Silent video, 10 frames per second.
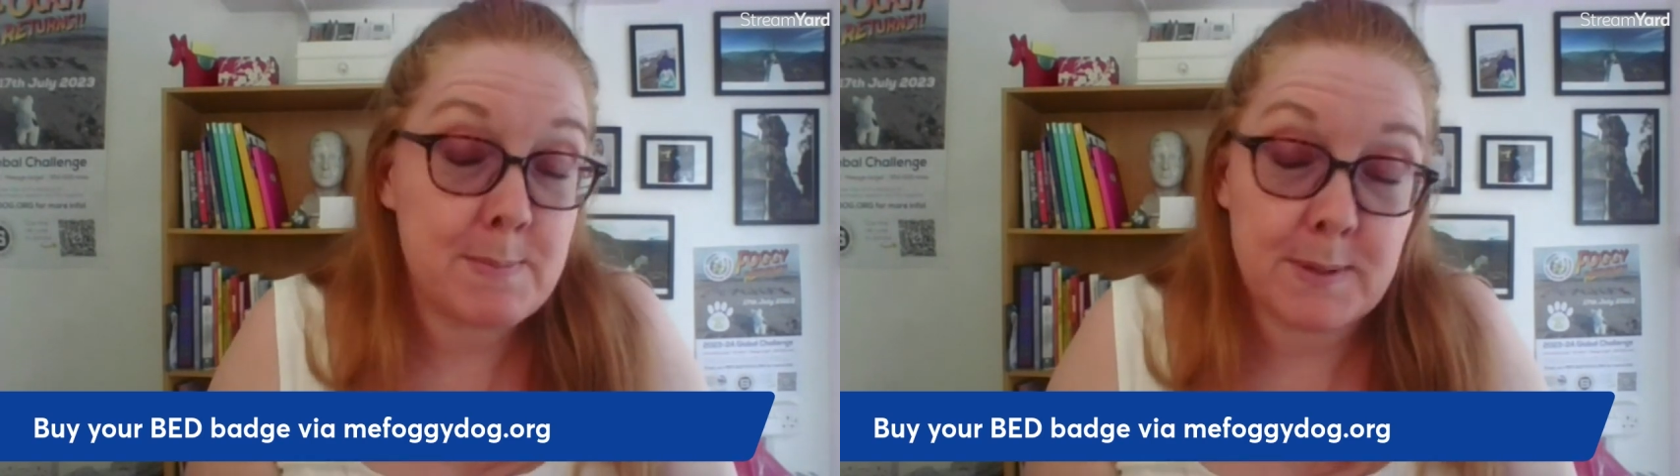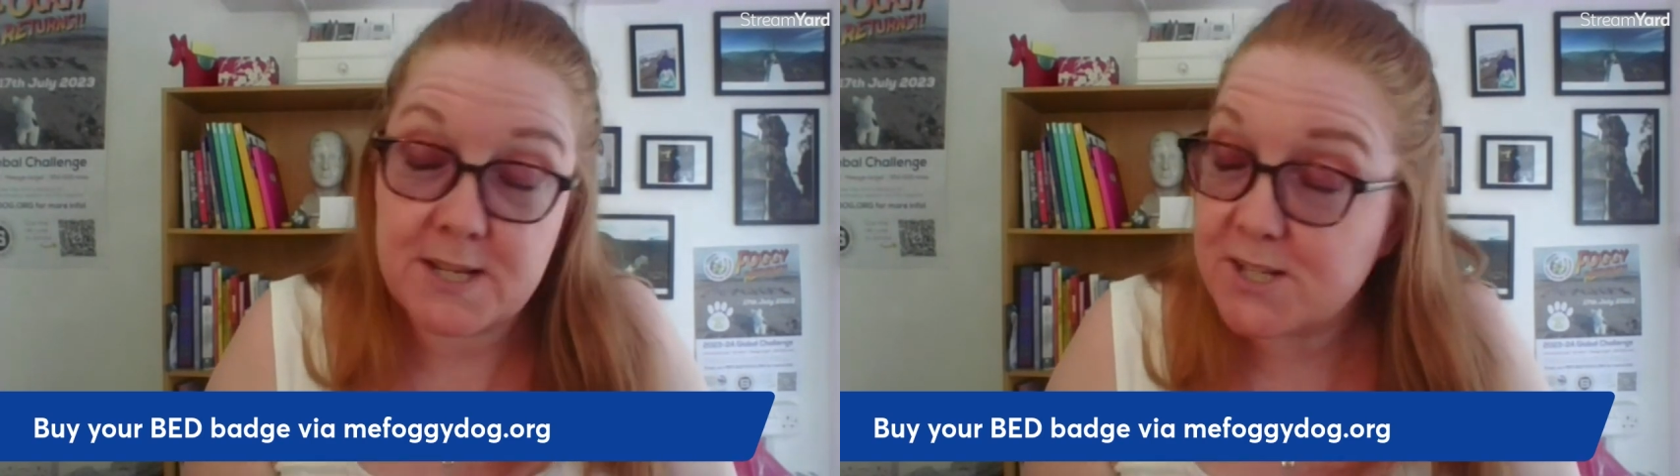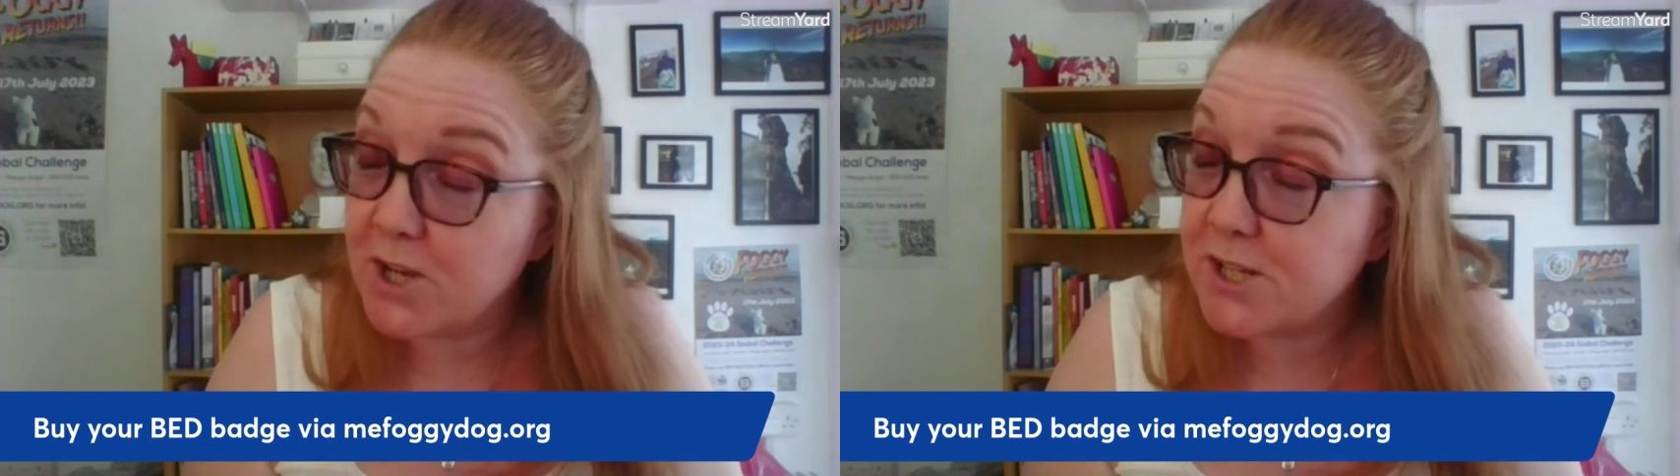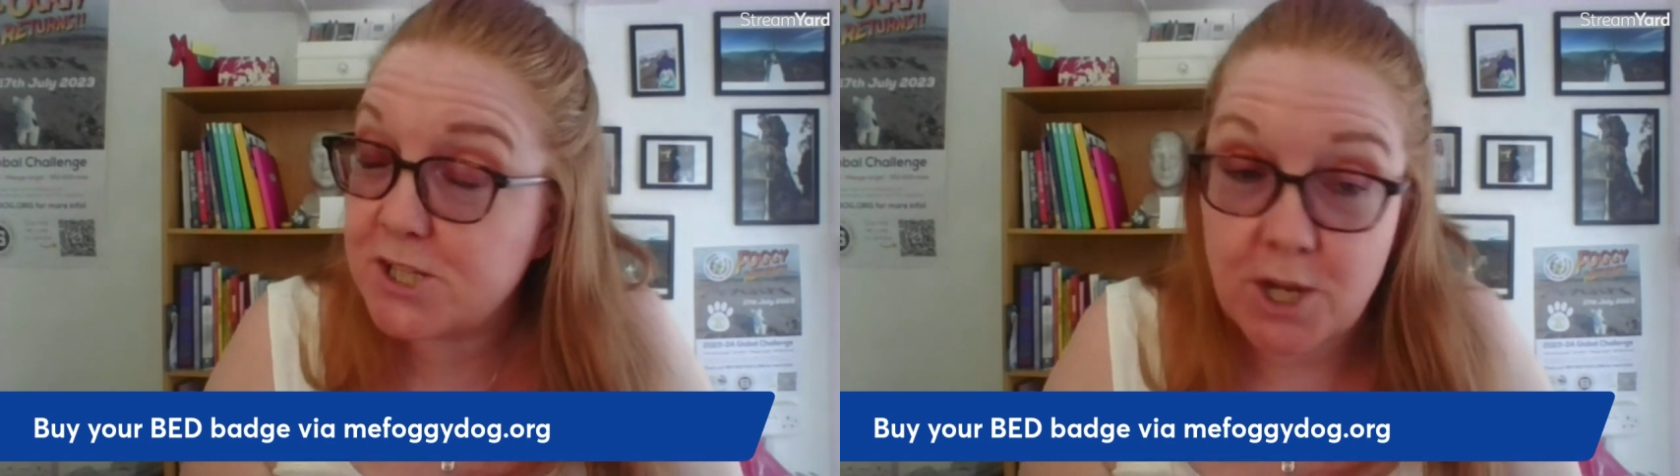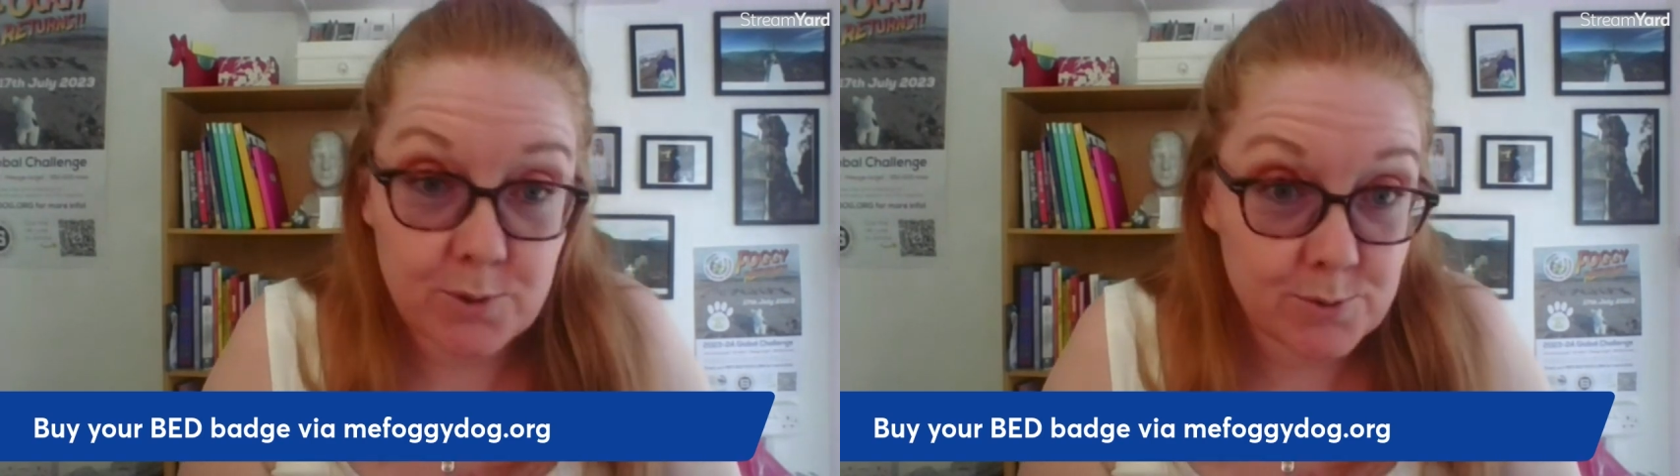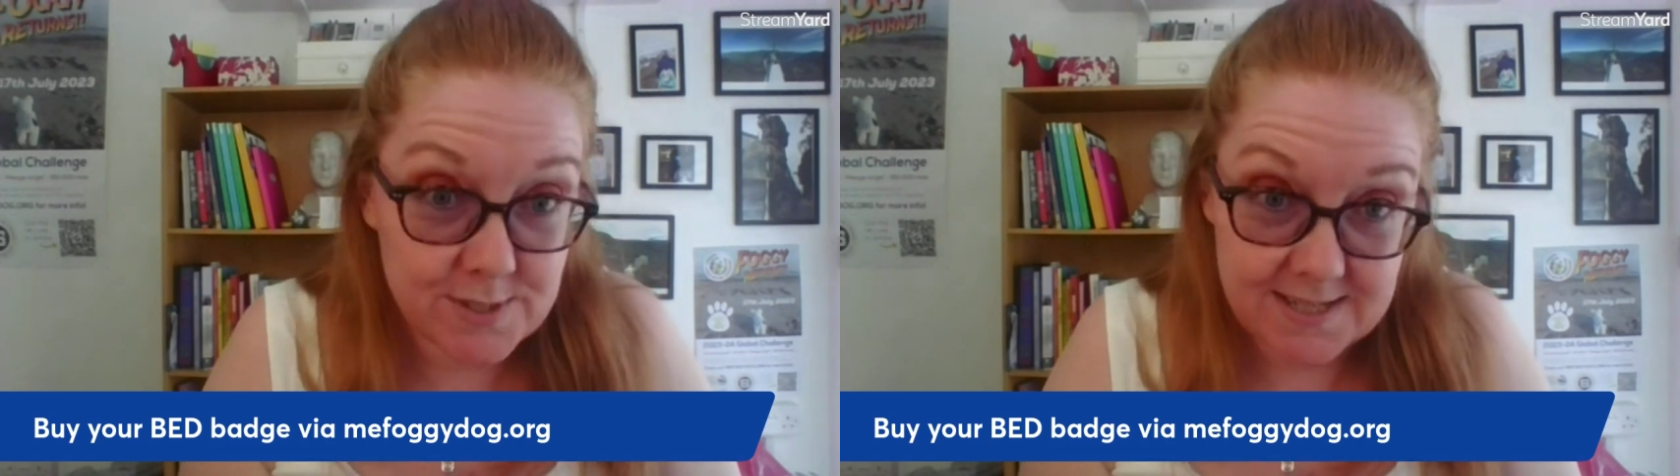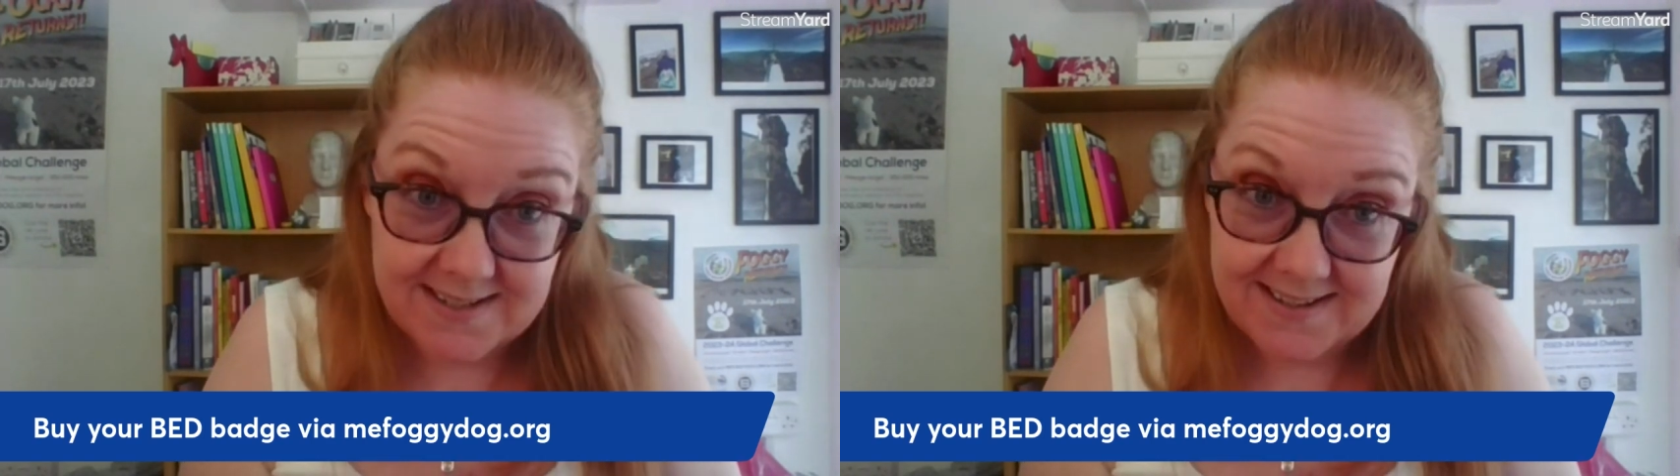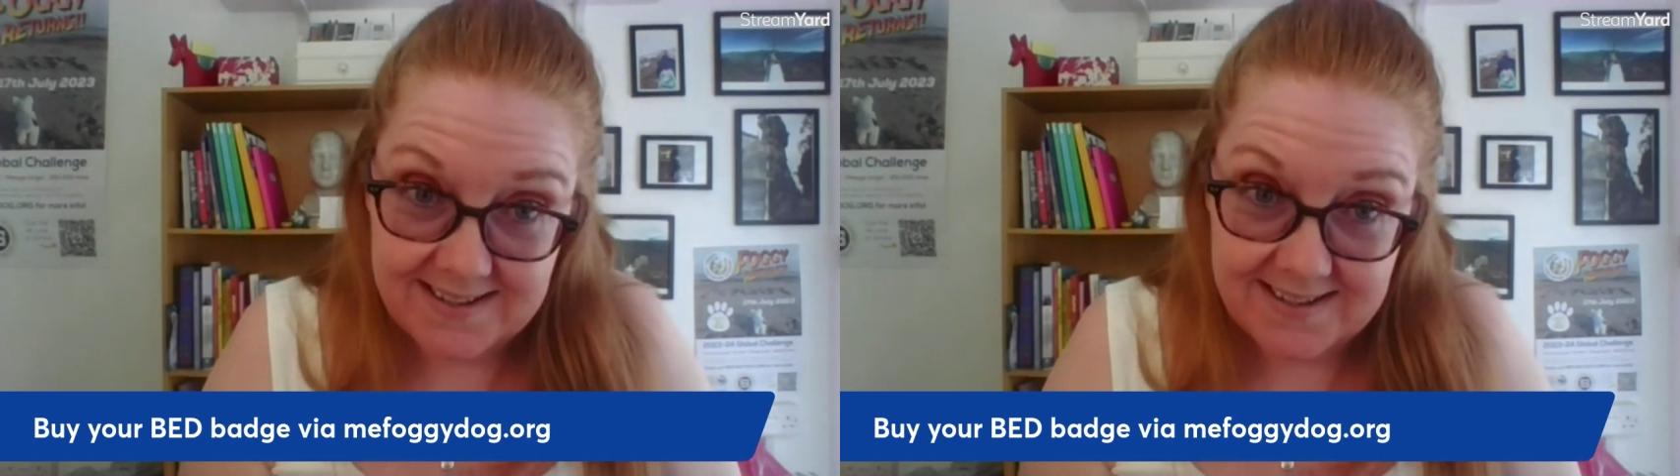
because I don't.